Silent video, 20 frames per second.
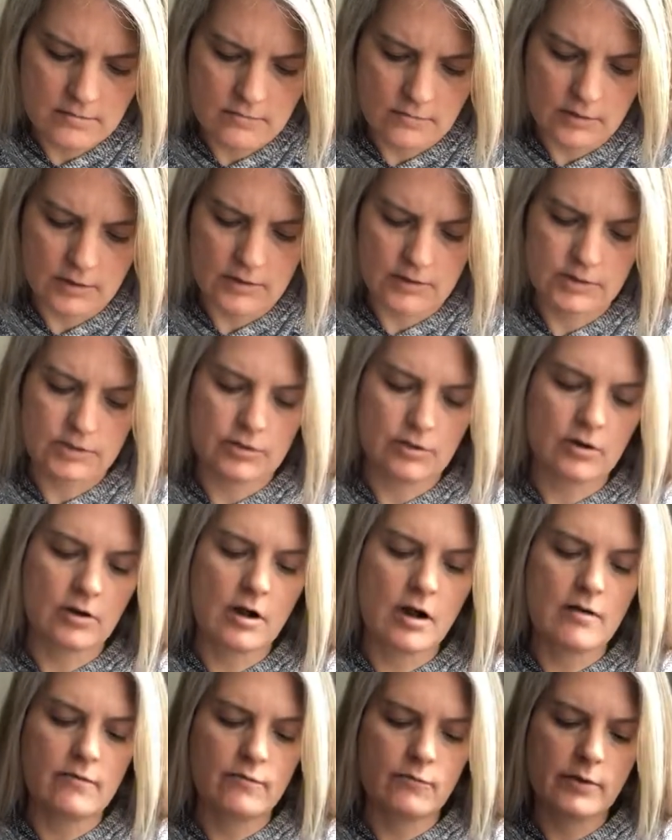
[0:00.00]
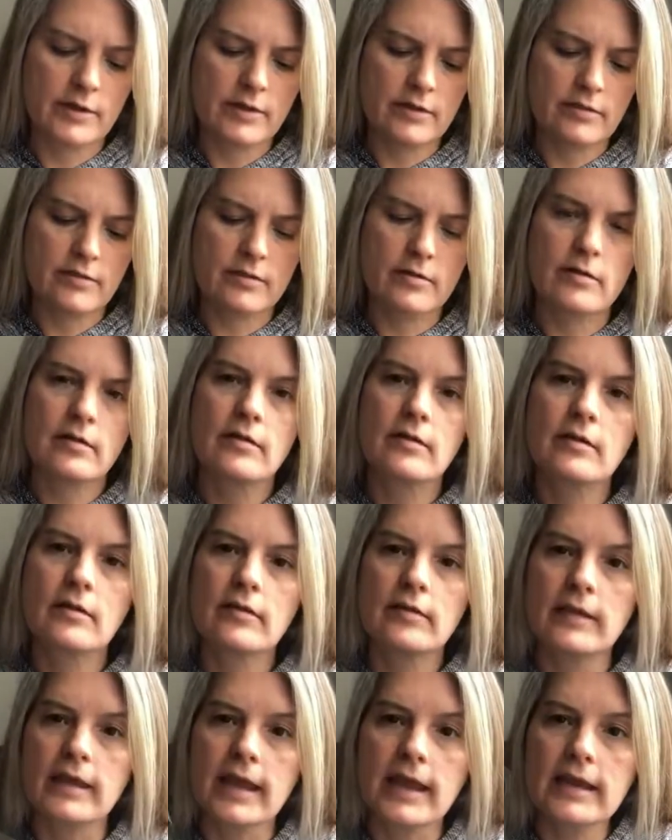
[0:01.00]
We're going to start off with
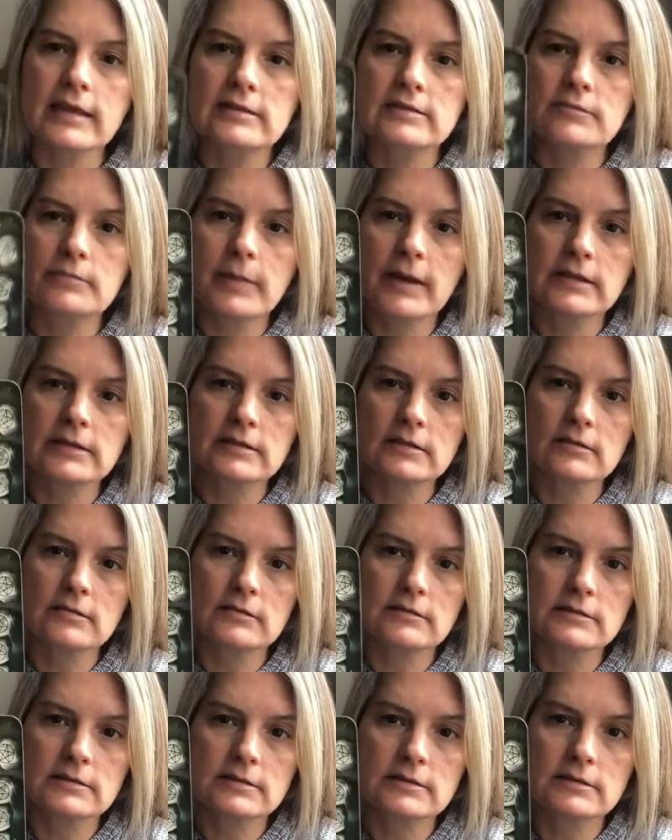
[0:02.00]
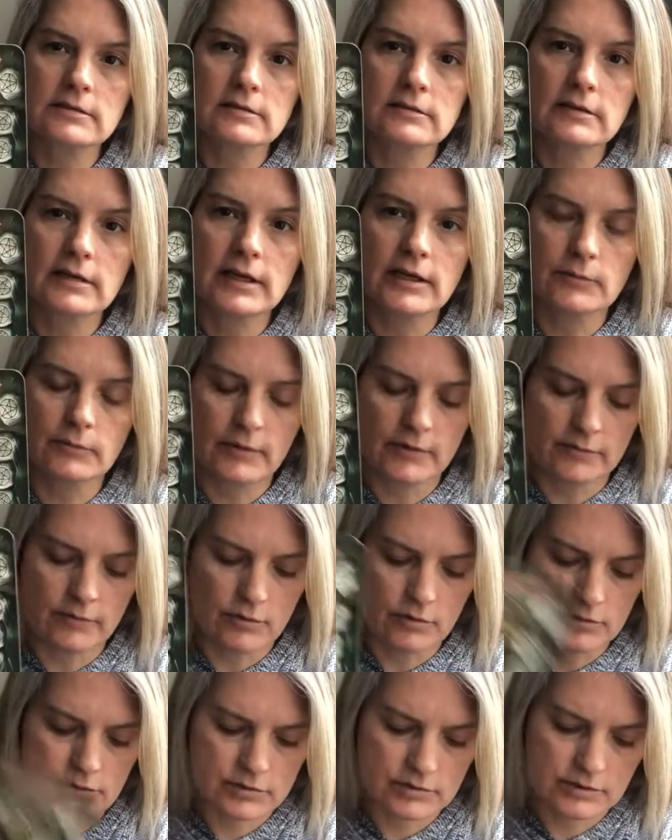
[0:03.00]
the Eight of Pentacles in
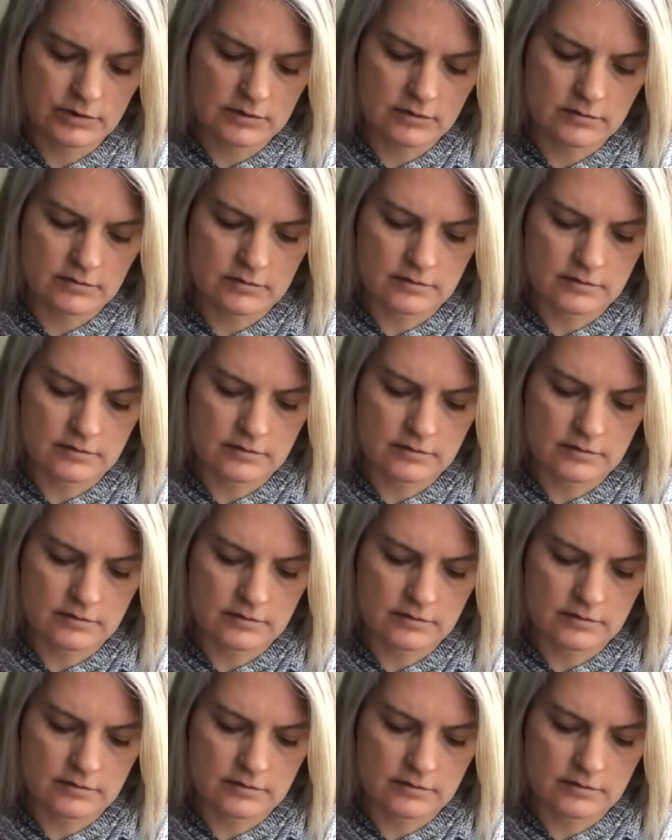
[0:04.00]
reverse,